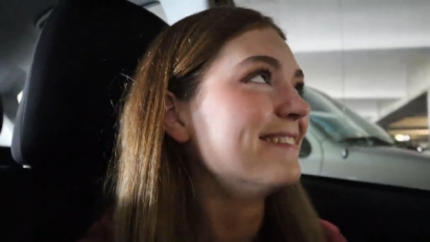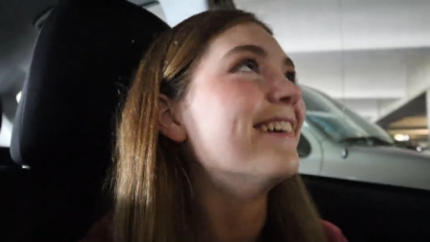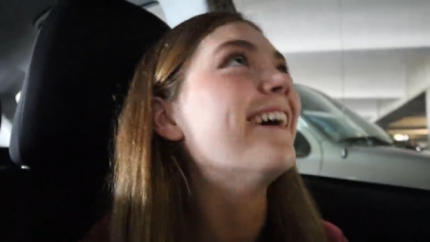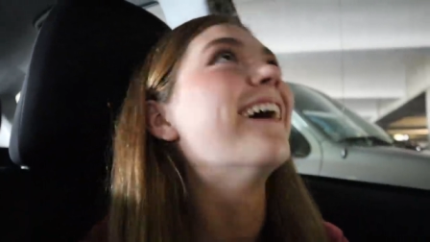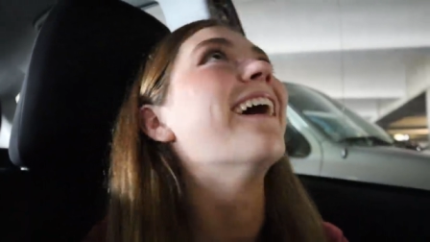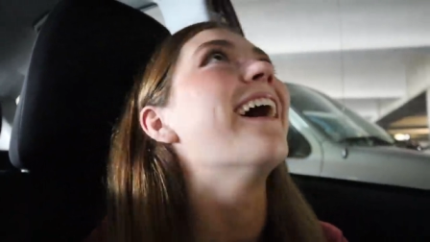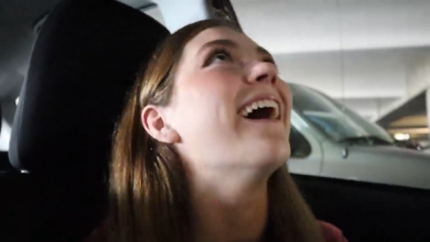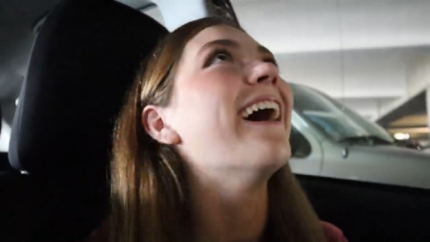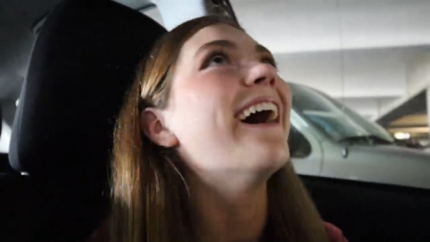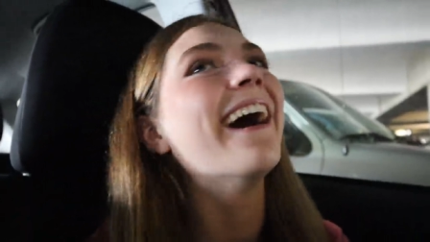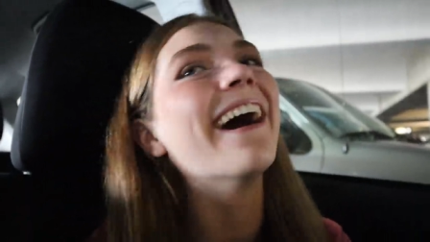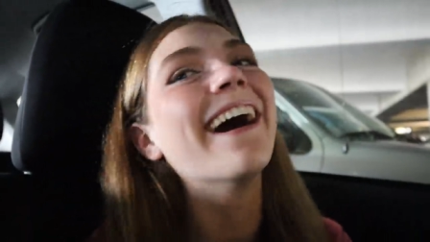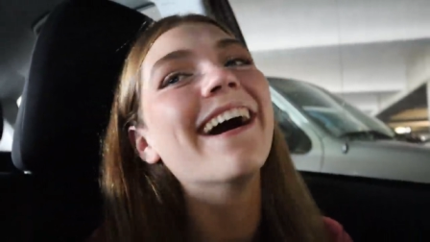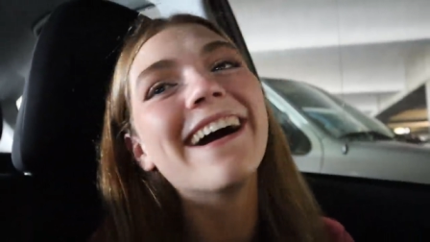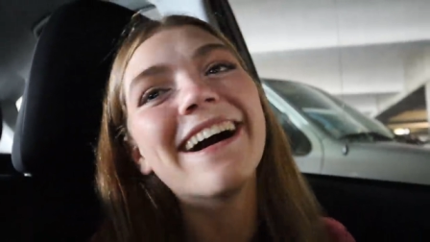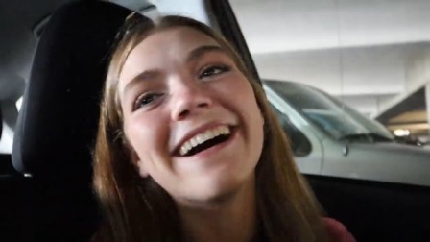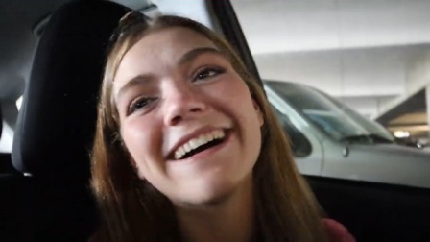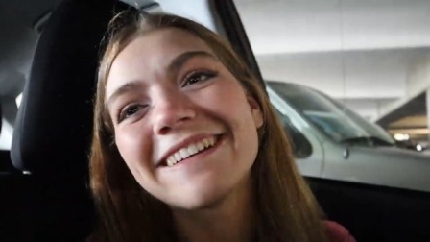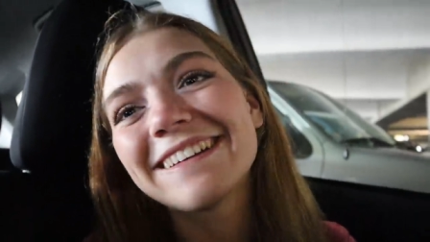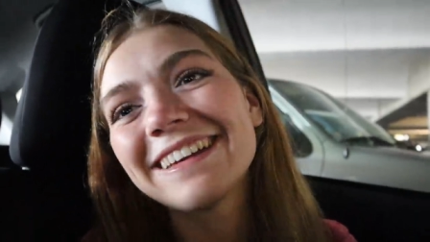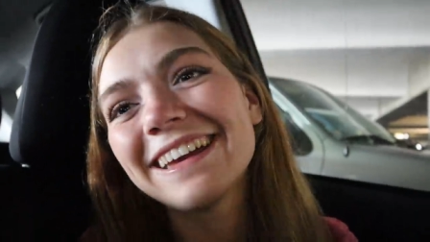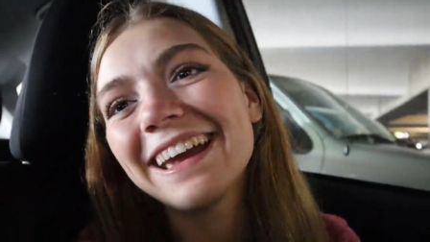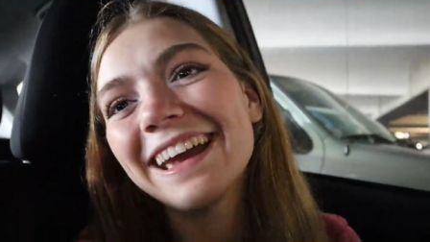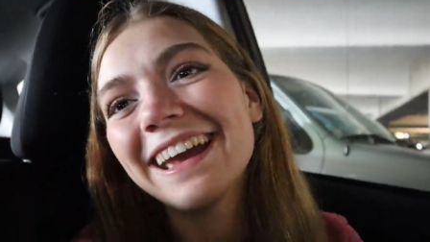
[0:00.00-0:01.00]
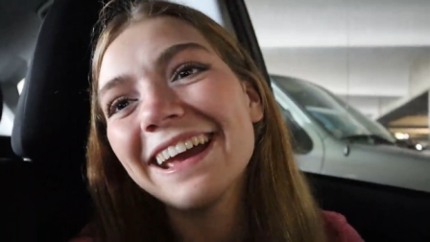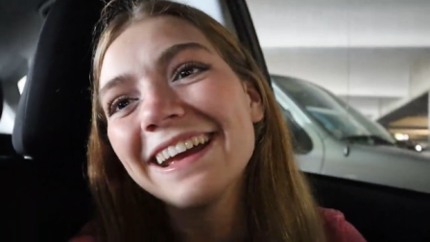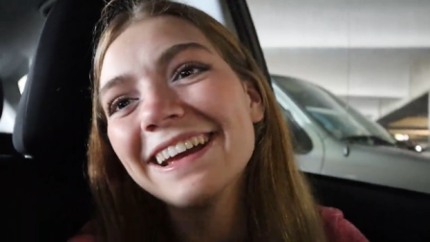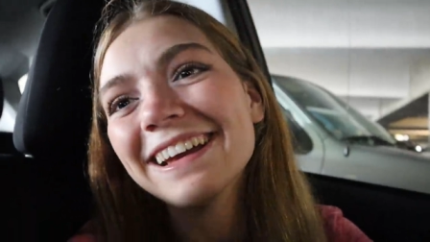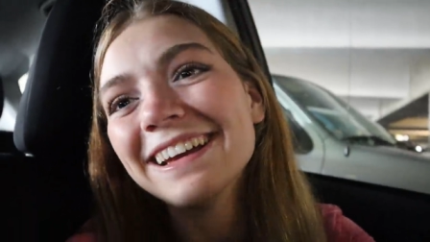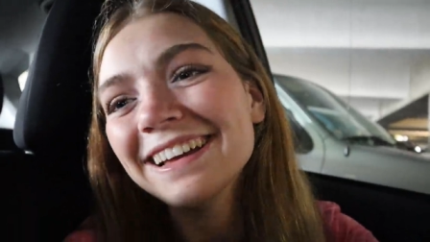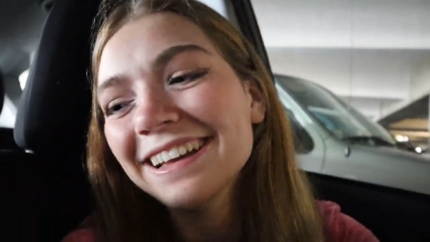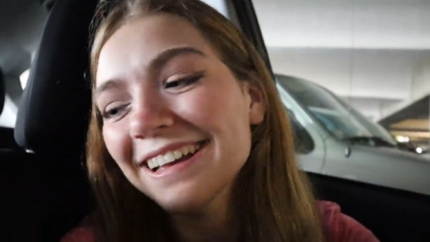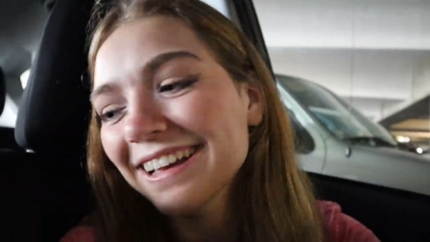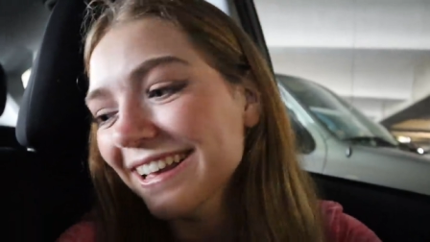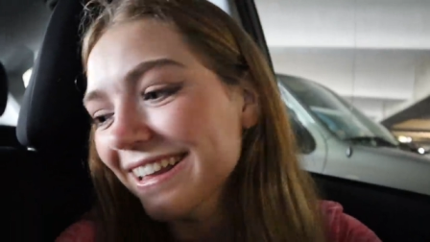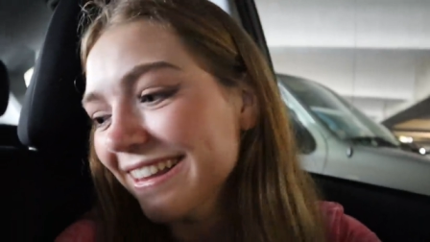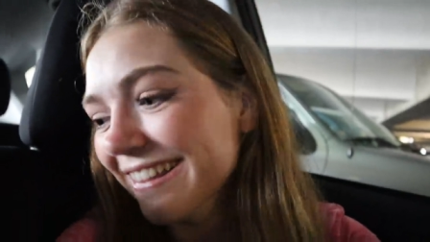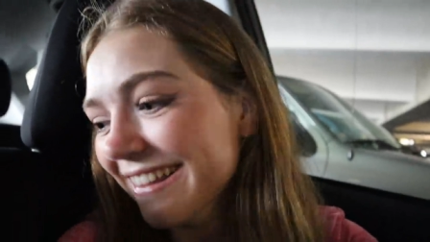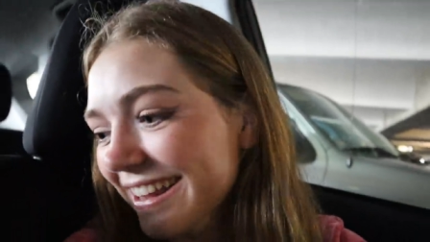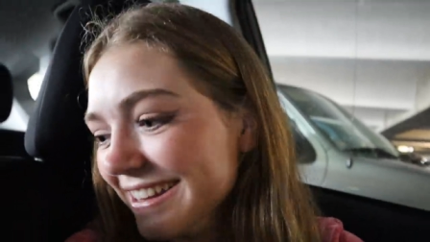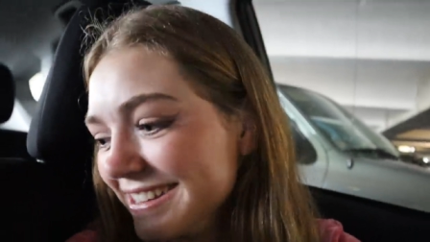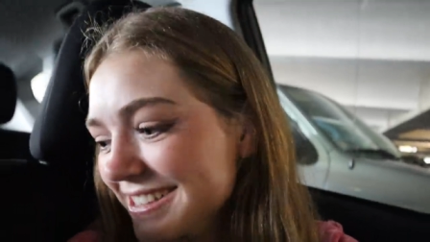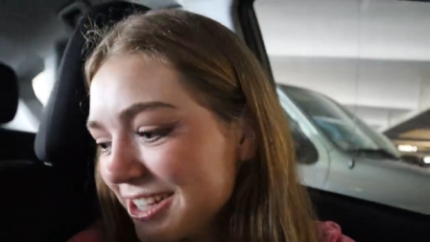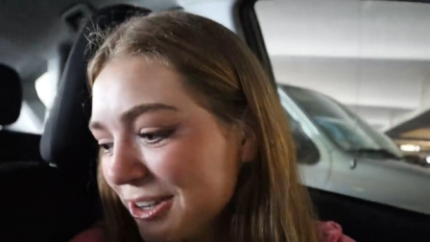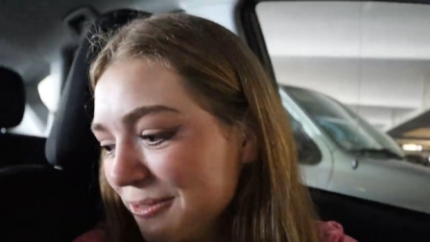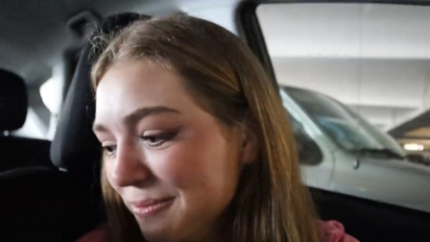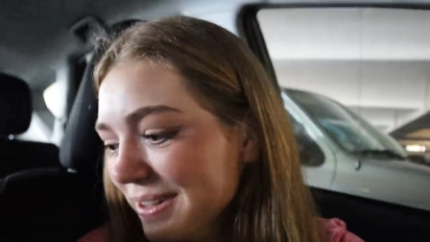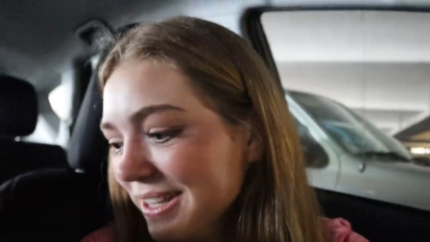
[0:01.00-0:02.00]
Ah, okay,
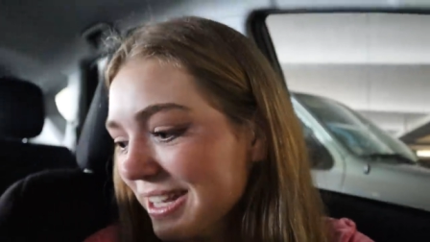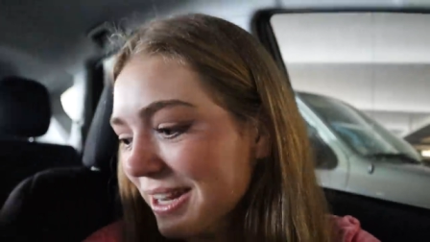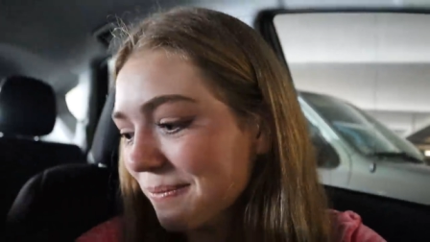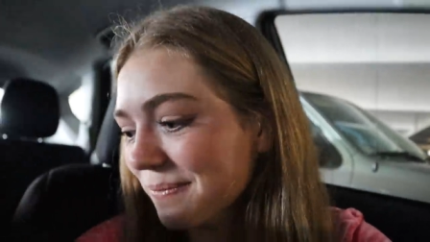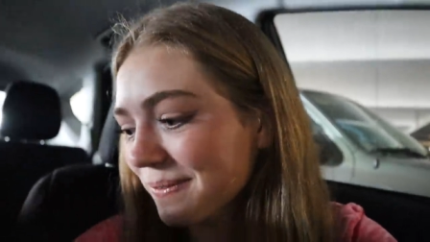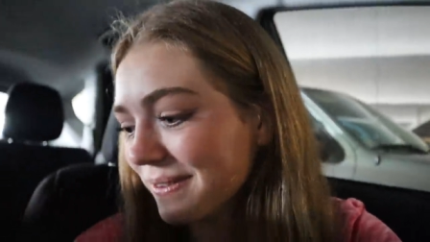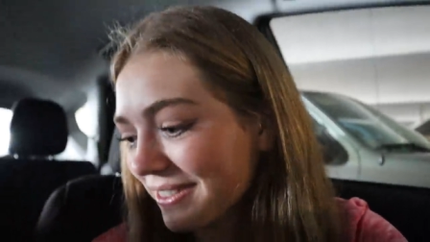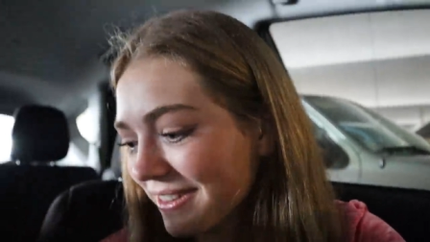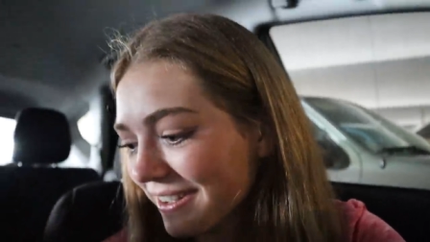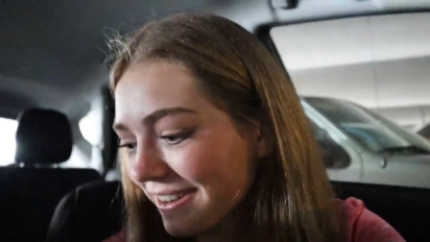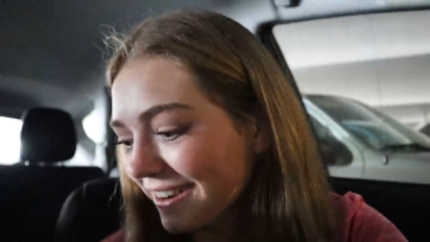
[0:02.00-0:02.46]
let's go meet up with